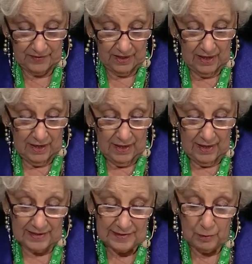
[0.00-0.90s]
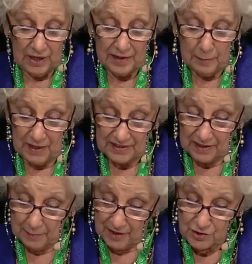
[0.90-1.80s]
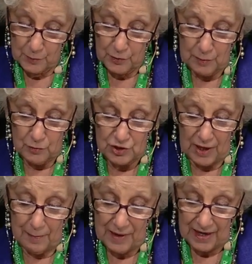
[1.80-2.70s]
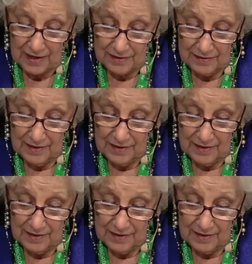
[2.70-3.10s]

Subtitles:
do not remain the pure declarations